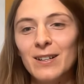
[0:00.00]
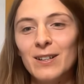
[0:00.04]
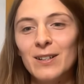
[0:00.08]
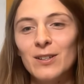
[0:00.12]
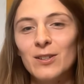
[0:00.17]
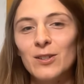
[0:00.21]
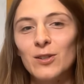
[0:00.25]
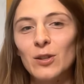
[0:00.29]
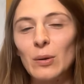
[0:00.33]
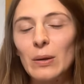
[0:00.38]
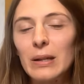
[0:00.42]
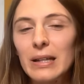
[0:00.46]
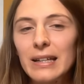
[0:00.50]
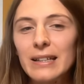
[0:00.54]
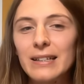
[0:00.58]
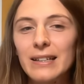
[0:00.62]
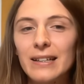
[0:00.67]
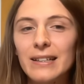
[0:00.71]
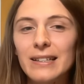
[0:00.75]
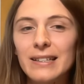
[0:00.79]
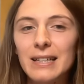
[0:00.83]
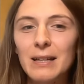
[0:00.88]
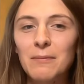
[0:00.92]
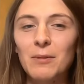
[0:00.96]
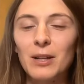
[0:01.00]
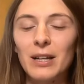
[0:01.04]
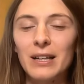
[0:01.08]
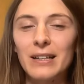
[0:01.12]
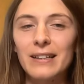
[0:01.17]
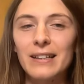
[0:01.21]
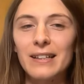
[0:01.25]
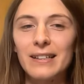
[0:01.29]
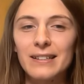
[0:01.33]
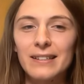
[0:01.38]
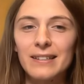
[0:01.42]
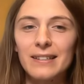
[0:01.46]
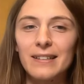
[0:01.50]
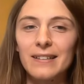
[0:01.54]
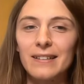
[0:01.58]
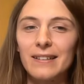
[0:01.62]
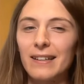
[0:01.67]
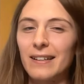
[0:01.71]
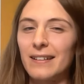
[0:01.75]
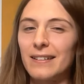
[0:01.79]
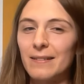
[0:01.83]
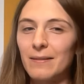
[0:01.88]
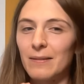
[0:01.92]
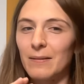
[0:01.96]
So it does seem like this
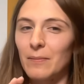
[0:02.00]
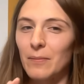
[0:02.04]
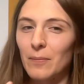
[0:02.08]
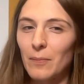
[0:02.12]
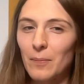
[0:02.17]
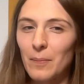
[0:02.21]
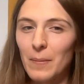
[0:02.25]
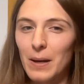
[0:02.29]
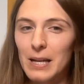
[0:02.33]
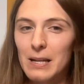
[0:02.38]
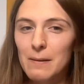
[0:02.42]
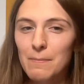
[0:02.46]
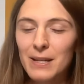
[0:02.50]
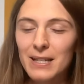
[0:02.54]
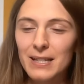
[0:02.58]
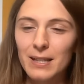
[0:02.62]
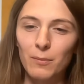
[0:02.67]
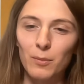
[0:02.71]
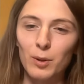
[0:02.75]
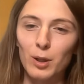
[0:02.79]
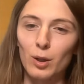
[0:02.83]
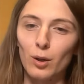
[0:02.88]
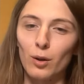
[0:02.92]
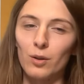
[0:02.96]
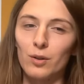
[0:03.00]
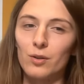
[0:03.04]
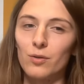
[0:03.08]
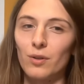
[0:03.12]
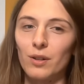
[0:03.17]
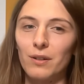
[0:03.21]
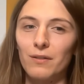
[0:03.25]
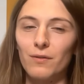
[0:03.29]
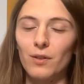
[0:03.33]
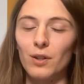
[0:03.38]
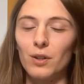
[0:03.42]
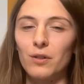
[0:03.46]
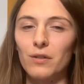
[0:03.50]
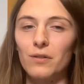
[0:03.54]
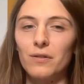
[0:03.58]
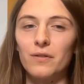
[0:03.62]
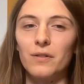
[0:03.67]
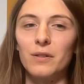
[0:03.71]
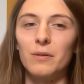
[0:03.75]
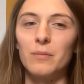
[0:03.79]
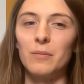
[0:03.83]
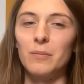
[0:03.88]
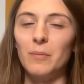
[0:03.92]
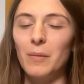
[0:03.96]
there's maybe something cultural
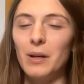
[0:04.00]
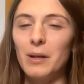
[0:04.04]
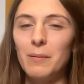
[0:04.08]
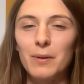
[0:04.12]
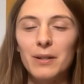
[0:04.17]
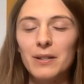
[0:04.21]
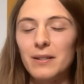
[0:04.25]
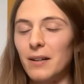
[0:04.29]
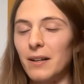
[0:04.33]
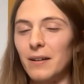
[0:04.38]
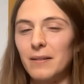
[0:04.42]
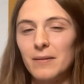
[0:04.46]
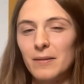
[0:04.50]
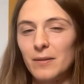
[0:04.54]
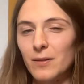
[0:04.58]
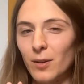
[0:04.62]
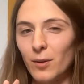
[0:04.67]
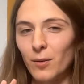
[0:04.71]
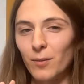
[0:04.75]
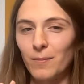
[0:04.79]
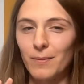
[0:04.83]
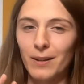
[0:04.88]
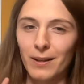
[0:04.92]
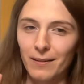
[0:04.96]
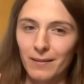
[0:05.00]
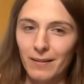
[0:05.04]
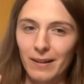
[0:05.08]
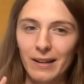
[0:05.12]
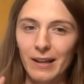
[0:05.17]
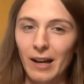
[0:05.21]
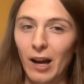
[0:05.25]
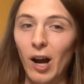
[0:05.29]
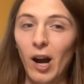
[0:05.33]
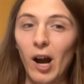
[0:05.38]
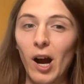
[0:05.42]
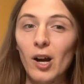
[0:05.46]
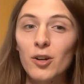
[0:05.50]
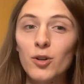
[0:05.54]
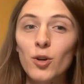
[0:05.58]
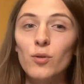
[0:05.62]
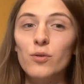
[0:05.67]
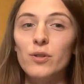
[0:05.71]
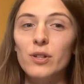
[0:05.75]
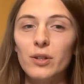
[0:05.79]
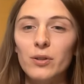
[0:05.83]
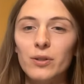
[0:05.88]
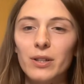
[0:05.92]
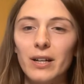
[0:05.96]
involved, maybe so. So yeah, I
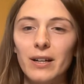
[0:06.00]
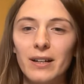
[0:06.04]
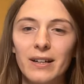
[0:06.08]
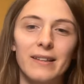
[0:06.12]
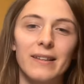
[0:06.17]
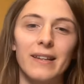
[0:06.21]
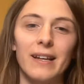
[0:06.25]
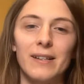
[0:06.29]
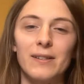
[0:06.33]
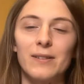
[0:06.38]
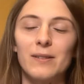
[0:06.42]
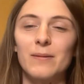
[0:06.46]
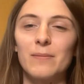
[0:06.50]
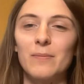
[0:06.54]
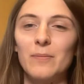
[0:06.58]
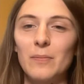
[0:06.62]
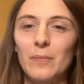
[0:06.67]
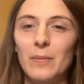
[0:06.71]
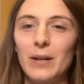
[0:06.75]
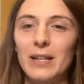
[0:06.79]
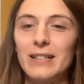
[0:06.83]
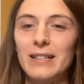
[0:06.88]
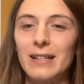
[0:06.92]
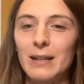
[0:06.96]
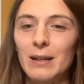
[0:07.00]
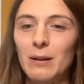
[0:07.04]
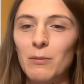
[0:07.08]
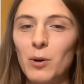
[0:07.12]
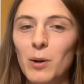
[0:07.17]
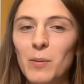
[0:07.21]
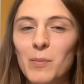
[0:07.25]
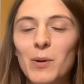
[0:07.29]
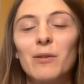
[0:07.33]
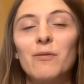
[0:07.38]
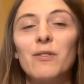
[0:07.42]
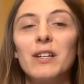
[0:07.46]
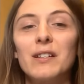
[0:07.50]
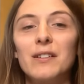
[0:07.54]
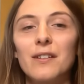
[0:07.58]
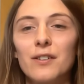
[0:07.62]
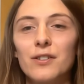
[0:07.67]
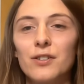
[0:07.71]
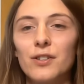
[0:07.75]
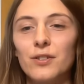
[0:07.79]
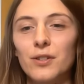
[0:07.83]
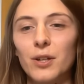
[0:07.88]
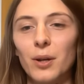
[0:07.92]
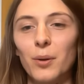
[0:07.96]
don't know yet. That's basically where my
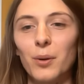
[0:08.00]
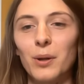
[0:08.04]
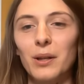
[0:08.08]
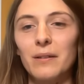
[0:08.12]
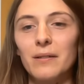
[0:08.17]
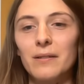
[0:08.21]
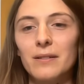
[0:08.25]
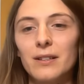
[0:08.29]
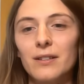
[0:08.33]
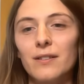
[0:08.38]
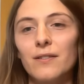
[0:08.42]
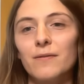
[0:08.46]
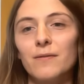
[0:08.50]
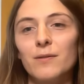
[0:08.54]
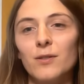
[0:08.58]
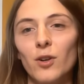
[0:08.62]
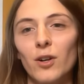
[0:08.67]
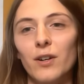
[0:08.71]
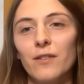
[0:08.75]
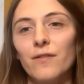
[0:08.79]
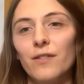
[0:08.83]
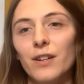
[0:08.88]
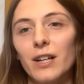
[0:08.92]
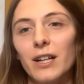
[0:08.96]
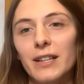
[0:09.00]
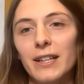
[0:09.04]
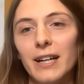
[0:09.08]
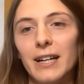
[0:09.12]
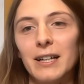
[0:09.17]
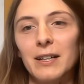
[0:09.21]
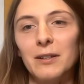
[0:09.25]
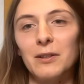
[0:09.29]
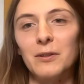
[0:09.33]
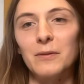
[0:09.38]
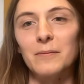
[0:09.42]
research is going to try and figure that out.